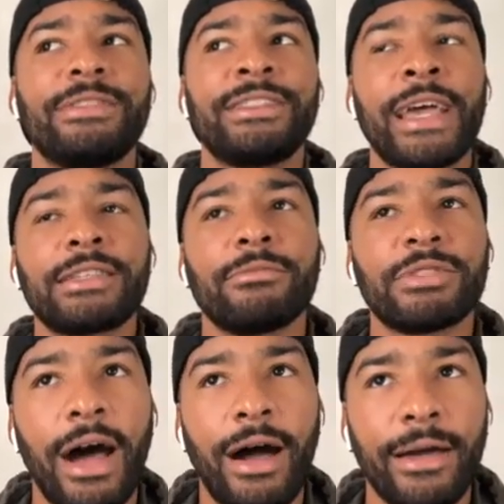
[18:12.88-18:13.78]
take some
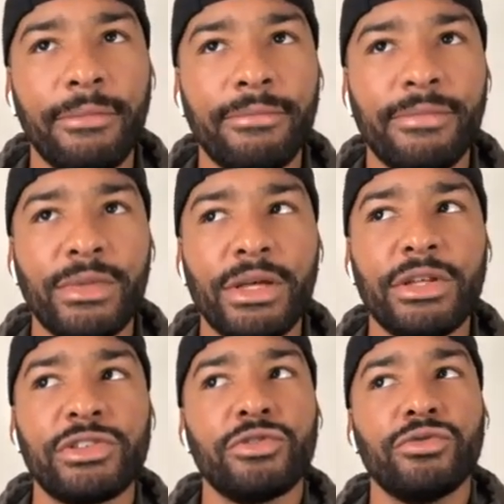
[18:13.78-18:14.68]
time
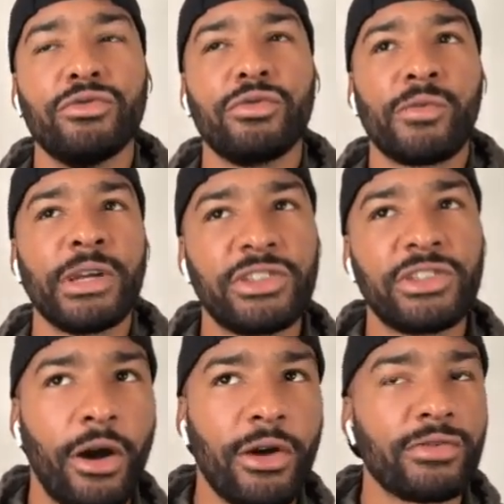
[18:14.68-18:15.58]
to
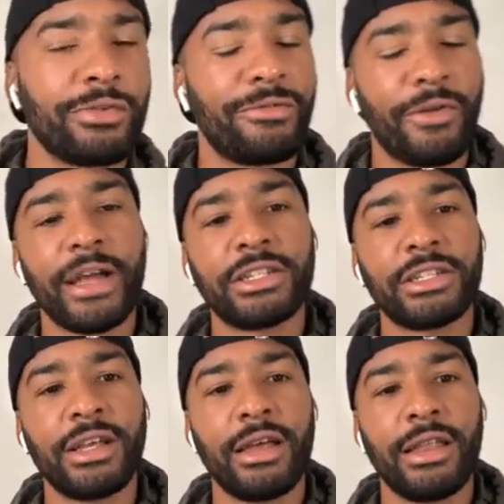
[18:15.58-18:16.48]
recharge,
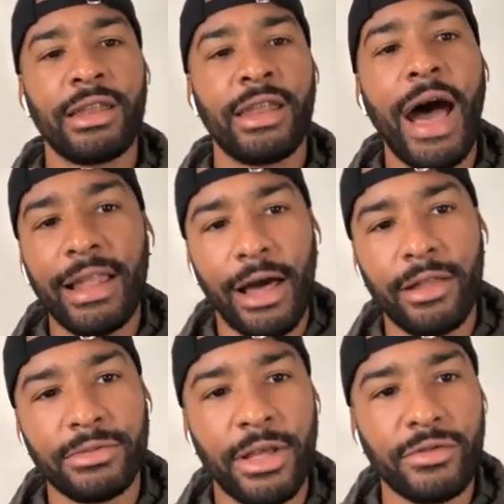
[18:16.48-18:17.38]
refresh, not allow
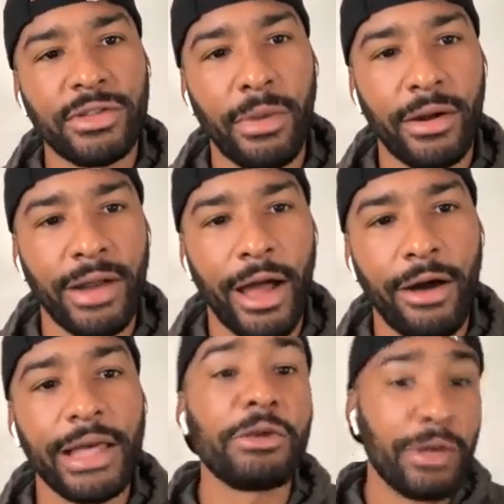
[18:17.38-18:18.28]
themselves to burn
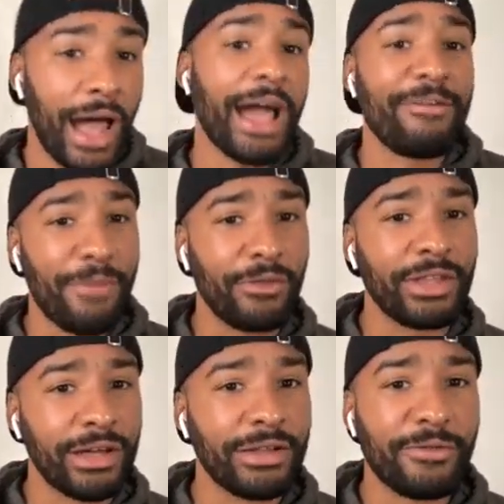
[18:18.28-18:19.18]
out like you and I have both
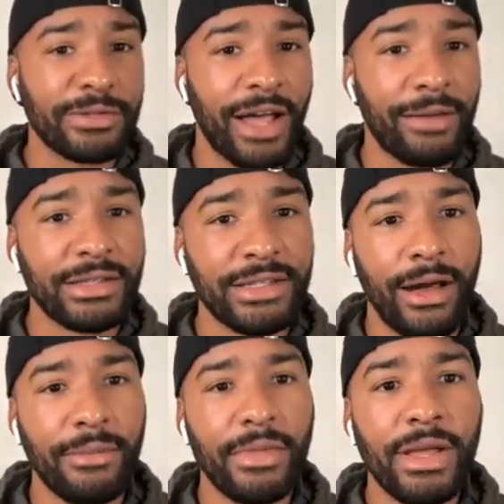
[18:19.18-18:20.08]
done from time to
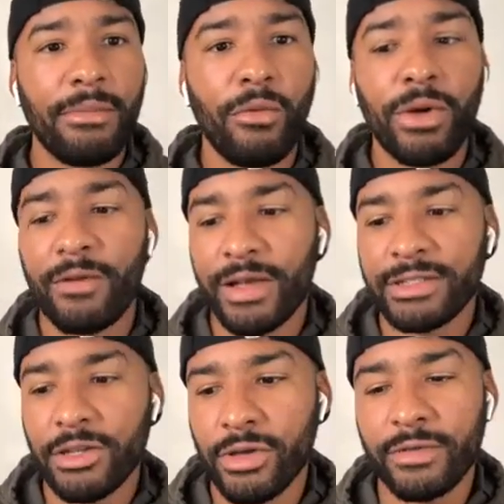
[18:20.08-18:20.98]
time? But what
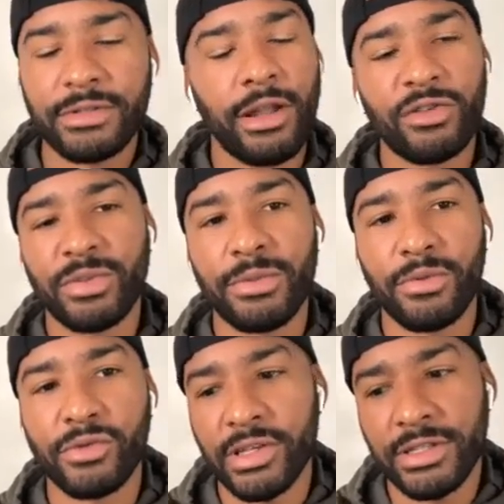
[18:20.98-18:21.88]
advice can you give to those
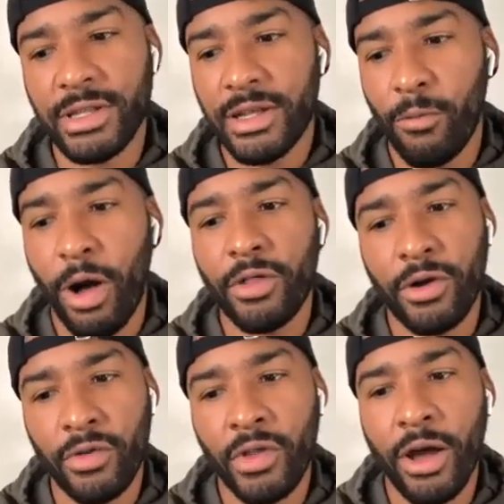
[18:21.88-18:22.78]
people just while
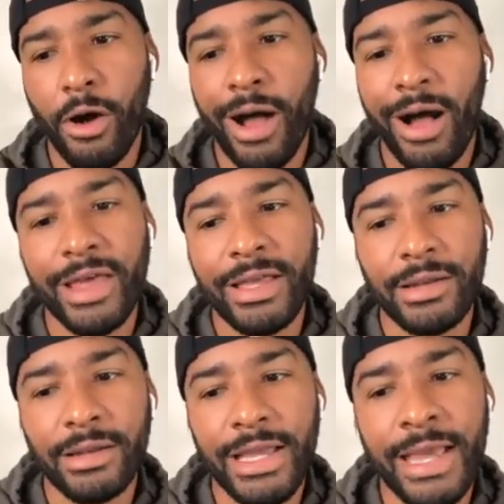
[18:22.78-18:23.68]
they're on the go, how they
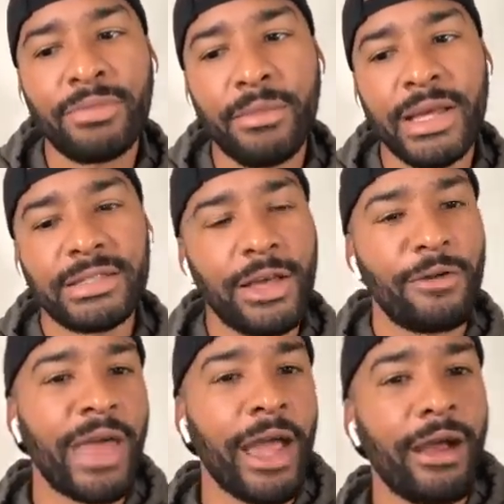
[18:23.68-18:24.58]
can implement
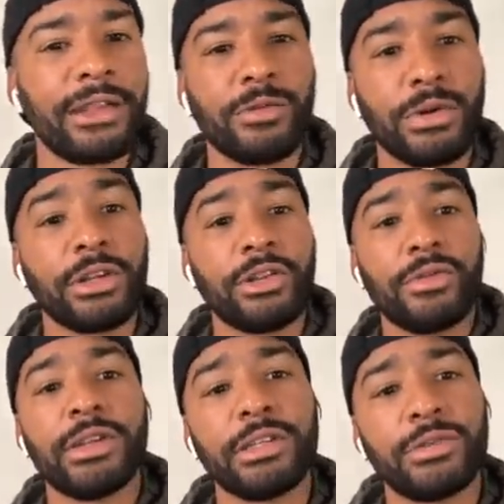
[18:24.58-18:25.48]
self-care into what they're
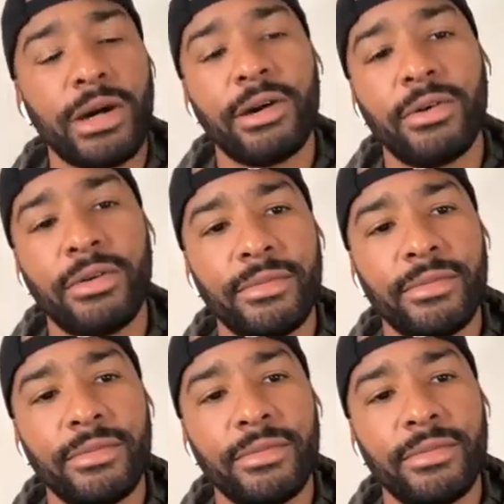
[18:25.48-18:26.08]
doing as well?